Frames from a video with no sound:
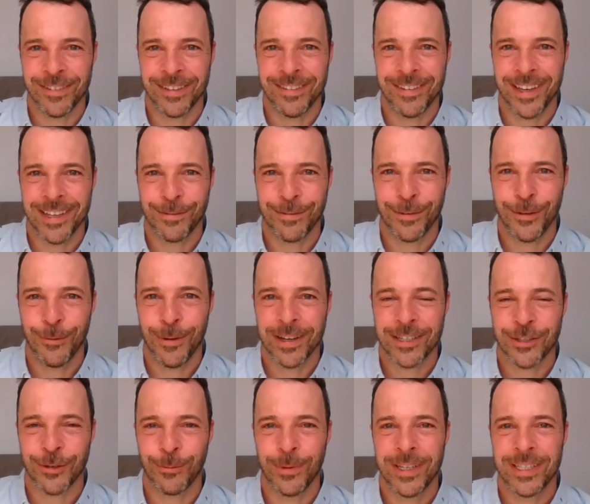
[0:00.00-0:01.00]
You get a few
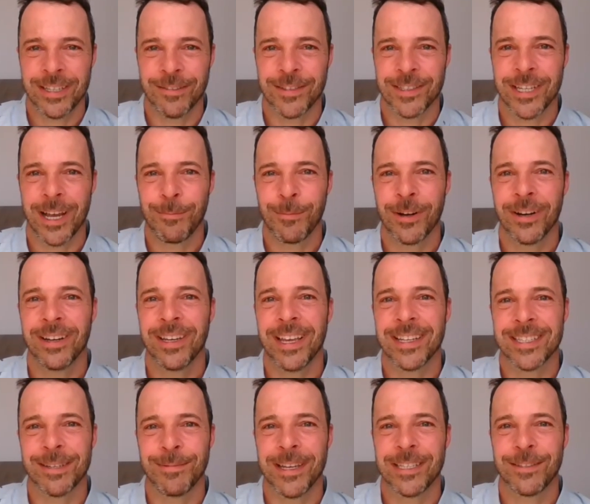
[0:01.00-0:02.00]
extra weeks of summer, get
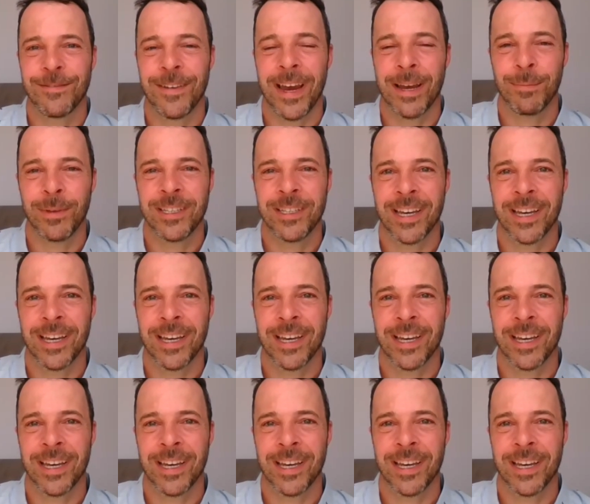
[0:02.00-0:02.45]
some nice family